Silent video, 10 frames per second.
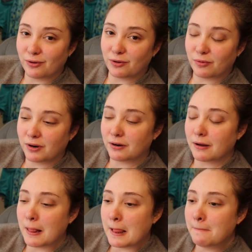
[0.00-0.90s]
go into
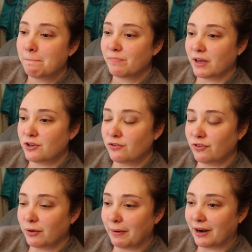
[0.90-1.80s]
work. I do
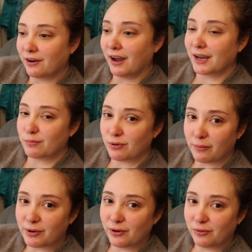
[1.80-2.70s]
feel better. I could
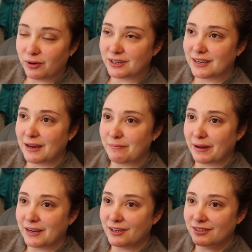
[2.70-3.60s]
probably go into work today,
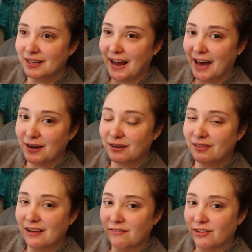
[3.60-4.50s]
but here's an added
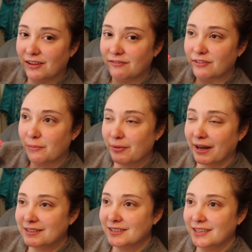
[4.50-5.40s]
level of
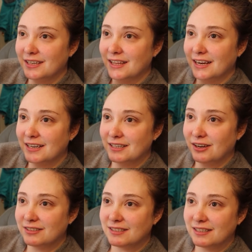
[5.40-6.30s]
complexity that I did
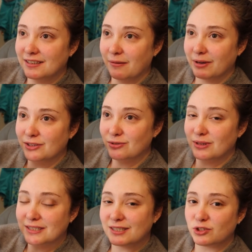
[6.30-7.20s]
not see coming to
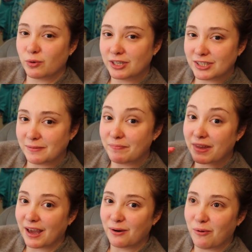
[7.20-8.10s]
this situation.
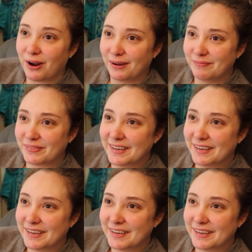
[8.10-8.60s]
I don't wanna.